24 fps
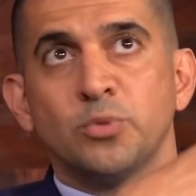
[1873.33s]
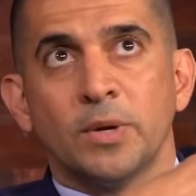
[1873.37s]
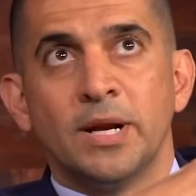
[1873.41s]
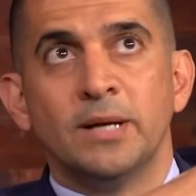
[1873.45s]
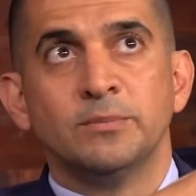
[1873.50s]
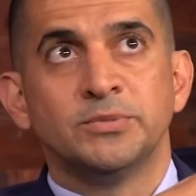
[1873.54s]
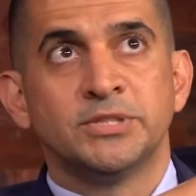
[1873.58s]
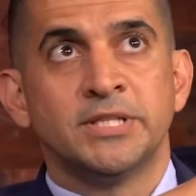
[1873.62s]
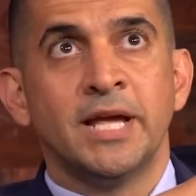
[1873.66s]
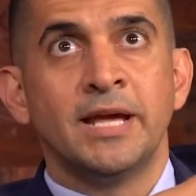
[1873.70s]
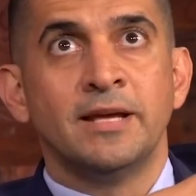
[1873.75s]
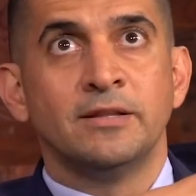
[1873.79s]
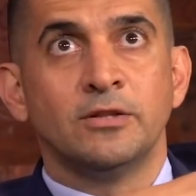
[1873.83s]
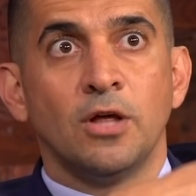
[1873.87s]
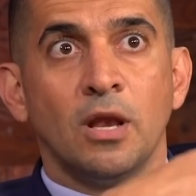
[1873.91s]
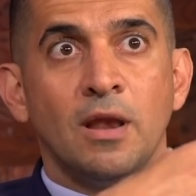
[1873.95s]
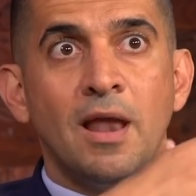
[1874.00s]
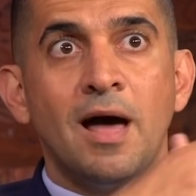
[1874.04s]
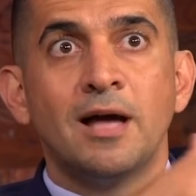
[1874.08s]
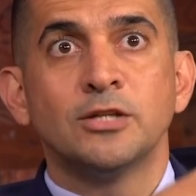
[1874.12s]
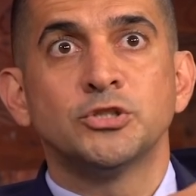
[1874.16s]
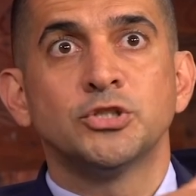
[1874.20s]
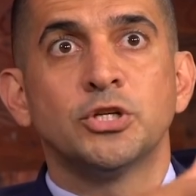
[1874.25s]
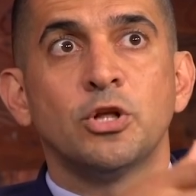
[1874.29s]
That's what I'm saying. The
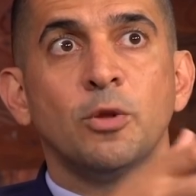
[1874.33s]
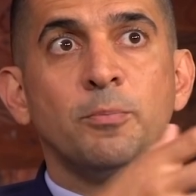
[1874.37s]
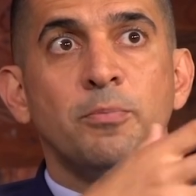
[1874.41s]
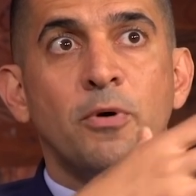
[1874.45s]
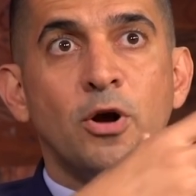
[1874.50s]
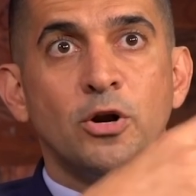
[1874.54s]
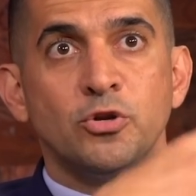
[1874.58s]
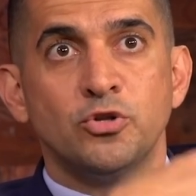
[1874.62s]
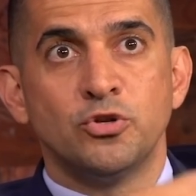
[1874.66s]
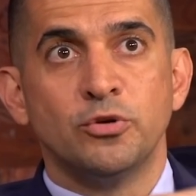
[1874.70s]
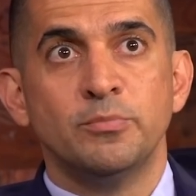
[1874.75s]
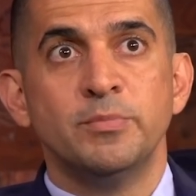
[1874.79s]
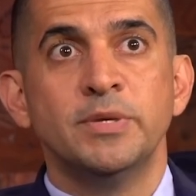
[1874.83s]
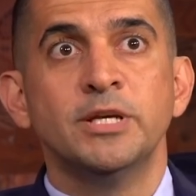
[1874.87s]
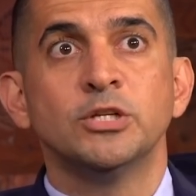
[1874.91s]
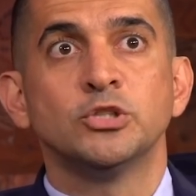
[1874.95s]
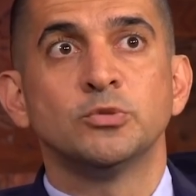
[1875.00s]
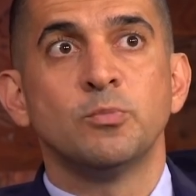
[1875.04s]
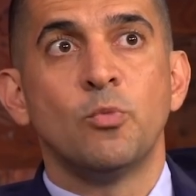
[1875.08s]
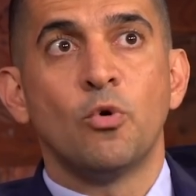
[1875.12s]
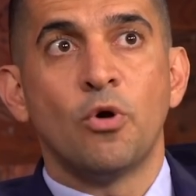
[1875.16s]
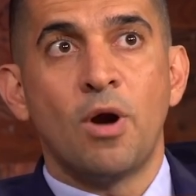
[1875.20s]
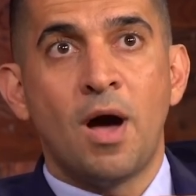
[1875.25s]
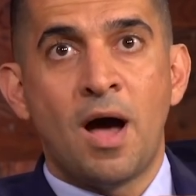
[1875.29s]
logical part to me
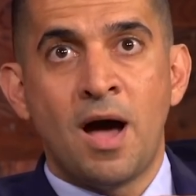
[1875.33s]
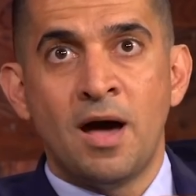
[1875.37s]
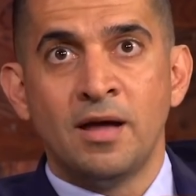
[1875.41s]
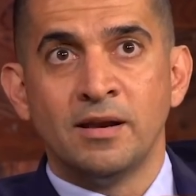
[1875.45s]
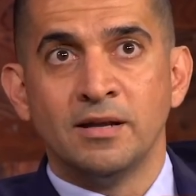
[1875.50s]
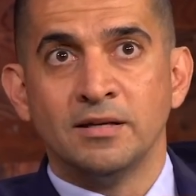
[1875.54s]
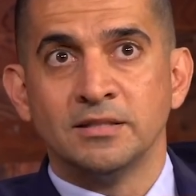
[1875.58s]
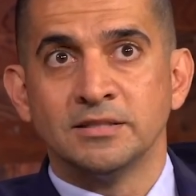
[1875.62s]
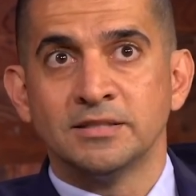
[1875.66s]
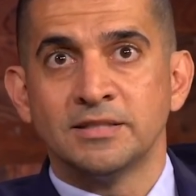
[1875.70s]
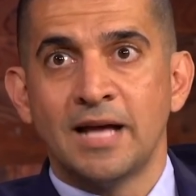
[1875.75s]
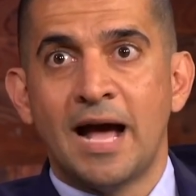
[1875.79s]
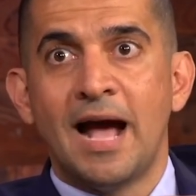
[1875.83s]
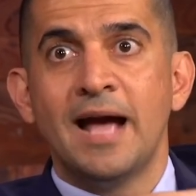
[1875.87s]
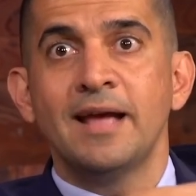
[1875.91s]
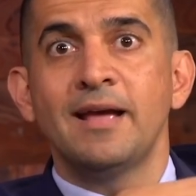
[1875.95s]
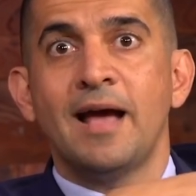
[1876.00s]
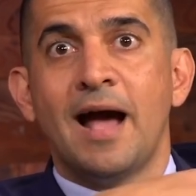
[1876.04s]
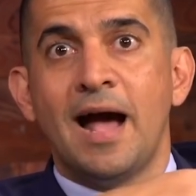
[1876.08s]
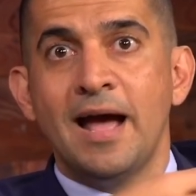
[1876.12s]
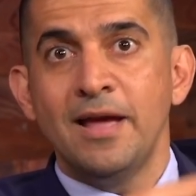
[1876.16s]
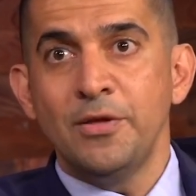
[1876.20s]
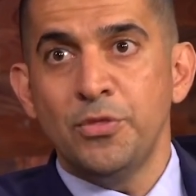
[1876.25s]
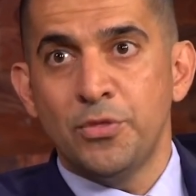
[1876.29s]
is more honest.
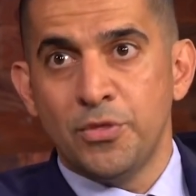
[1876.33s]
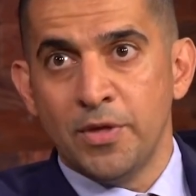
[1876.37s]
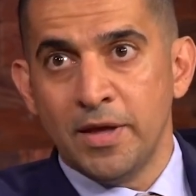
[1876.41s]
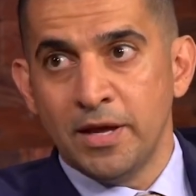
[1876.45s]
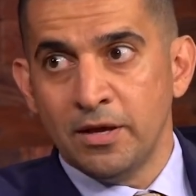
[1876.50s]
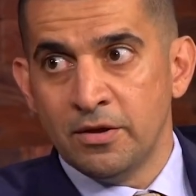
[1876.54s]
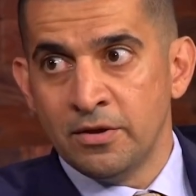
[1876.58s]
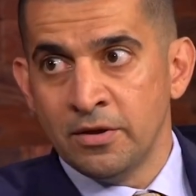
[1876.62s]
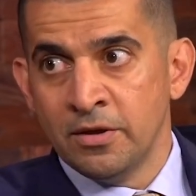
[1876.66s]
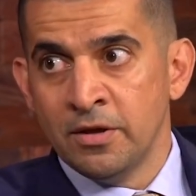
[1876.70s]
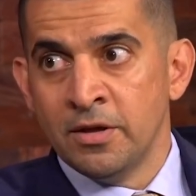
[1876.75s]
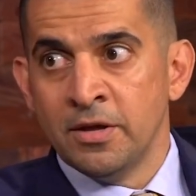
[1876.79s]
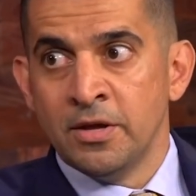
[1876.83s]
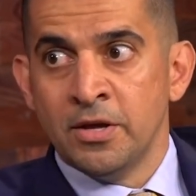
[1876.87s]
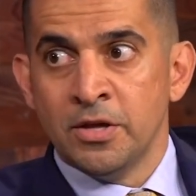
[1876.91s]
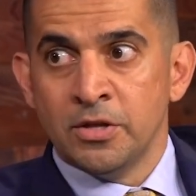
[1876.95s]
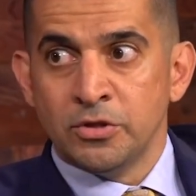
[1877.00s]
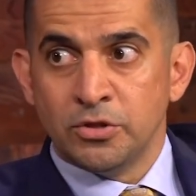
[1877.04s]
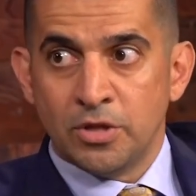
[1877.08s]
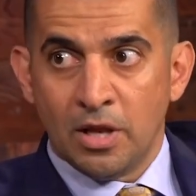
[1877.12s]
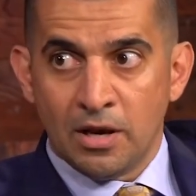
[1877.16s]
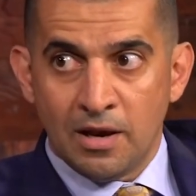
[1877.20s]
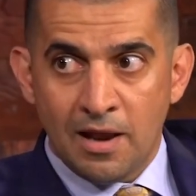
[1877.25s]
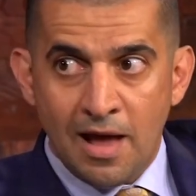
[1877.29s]
I, I think
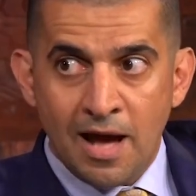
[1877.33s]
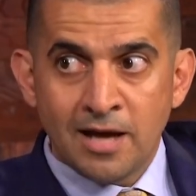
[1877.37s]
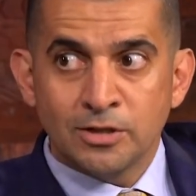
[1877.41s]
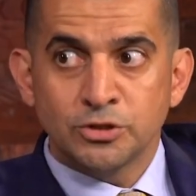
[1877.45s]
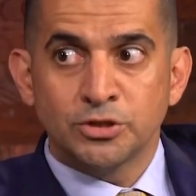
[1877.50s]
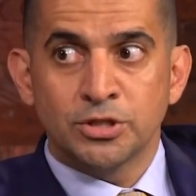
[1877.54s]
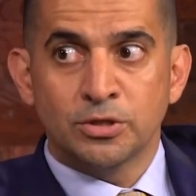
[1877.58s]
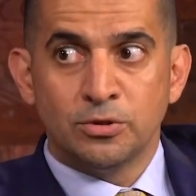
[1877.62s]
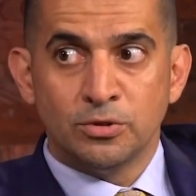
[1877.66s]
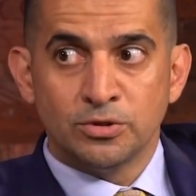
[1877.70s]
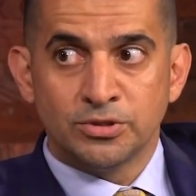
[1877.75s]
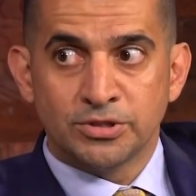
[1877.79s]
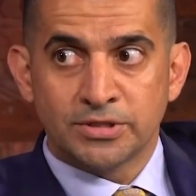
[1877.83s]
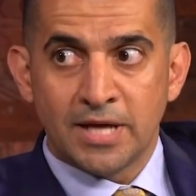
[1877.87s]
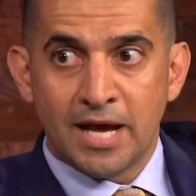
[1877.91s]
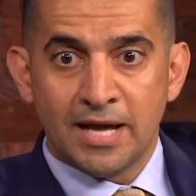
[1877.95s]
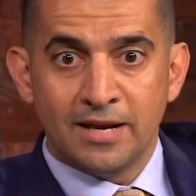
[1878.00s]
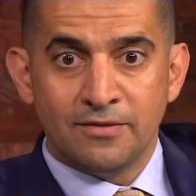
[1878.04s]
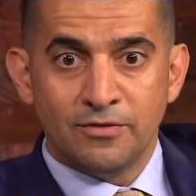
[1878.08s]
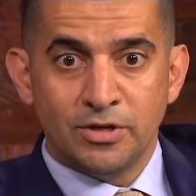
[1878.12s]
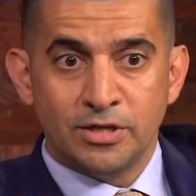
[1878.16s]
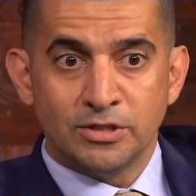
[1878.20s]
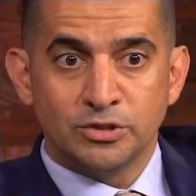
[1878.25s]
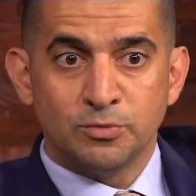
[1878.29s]
the logical
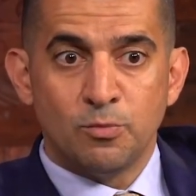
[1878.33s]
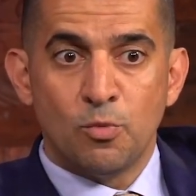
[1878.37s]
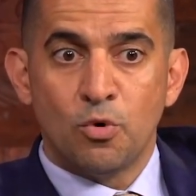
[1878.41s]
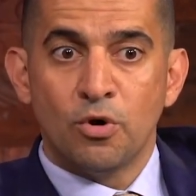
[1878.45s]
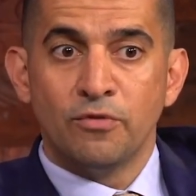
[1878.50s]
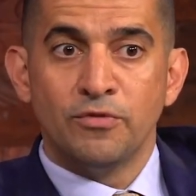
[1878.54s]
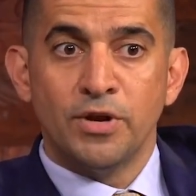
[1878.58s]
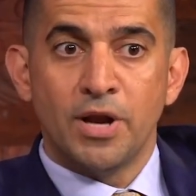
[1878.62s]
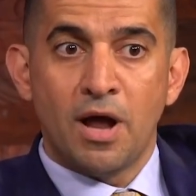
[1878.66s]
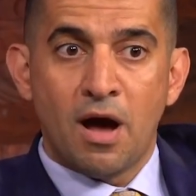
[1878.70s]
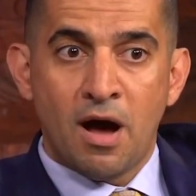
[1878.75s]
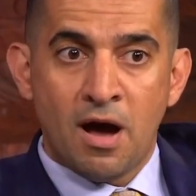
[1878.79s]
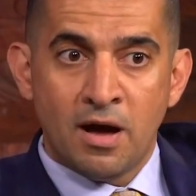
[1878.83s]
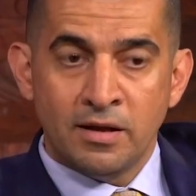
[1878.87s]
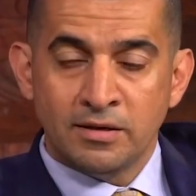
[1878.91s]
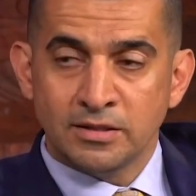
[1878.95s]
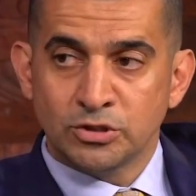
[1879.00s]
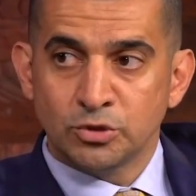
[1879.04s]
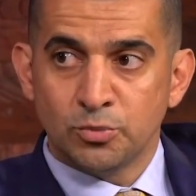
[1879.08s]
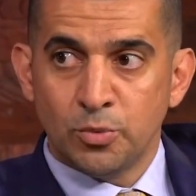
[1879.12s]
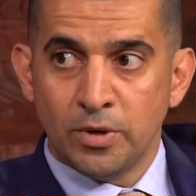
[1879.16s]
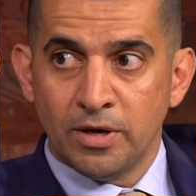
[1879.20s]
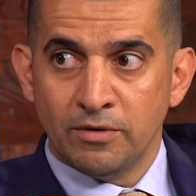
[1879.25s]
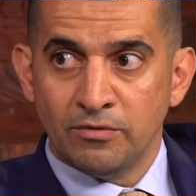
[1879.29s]
side of it is more of an
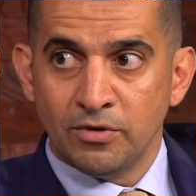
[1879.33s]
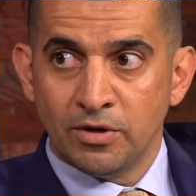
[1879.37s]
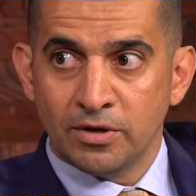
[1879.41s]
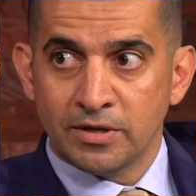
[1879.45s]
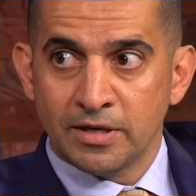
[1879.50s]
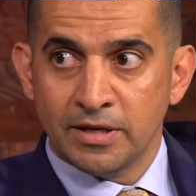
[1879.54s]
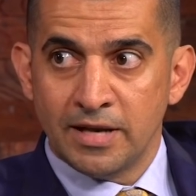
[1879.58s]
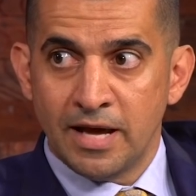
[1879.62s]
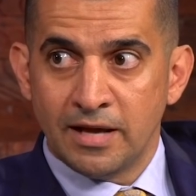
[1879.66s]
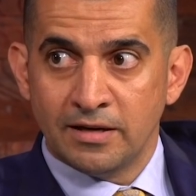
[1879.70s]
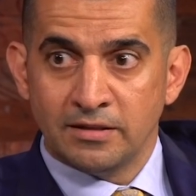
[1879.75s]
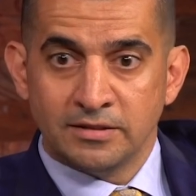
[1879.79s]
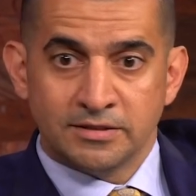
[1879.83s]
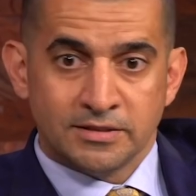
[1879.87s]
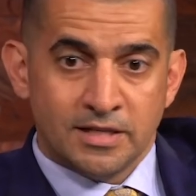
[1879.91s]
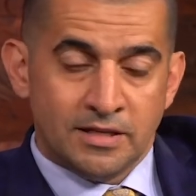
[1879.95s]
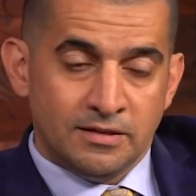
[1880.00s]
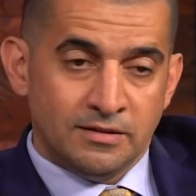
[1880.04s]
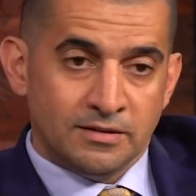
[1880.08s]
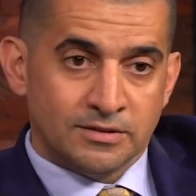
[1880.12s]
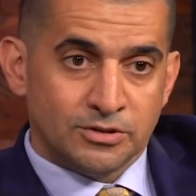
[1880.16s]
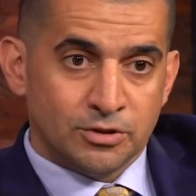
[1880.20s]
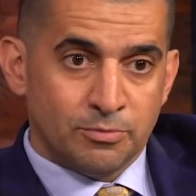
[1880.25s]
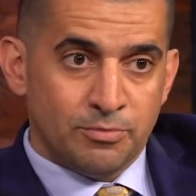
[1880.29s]
honest way of looking at it,
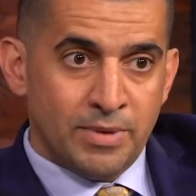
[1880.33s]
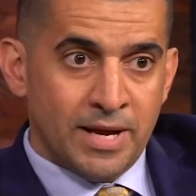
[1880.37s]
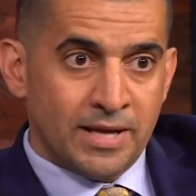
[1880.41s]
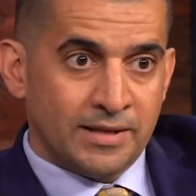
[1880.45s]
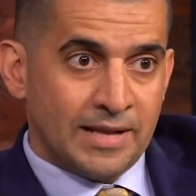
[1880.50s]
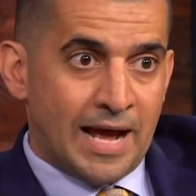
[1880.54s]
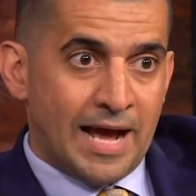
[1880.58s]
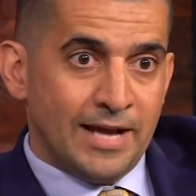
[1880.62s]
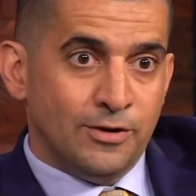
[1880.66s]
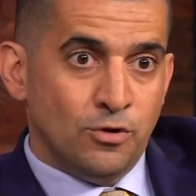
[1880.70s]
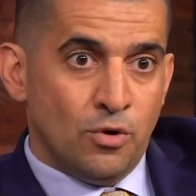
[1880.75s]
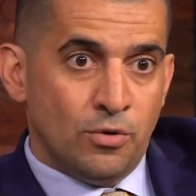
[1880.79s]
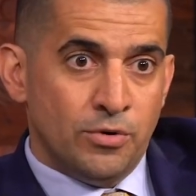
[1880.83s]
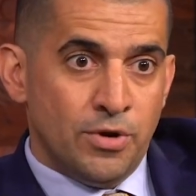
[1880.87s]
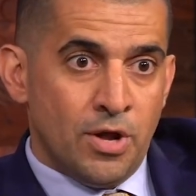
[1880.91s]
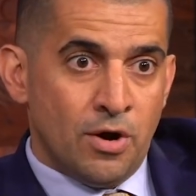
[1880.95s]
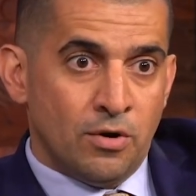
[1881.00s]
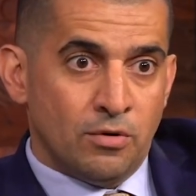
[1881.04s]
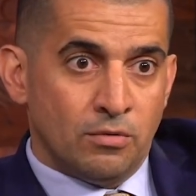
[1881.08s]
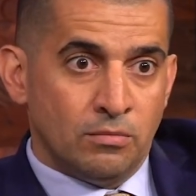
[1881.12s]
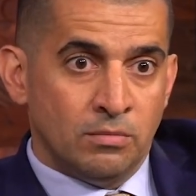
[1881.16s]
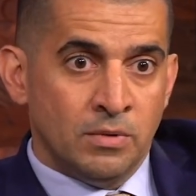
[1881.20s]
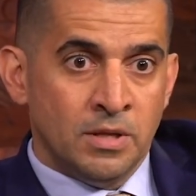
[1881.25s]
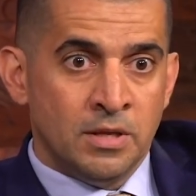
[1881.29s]
saying it's a bet. I don't
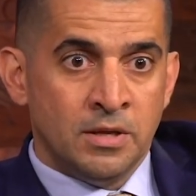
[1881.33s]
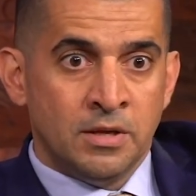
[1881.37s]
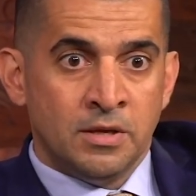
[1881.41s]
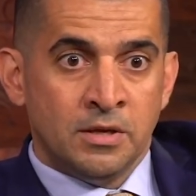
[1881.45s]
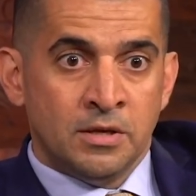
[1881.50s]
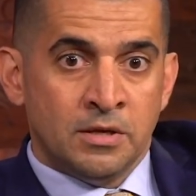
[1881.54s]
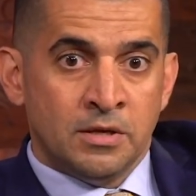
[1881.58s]
know.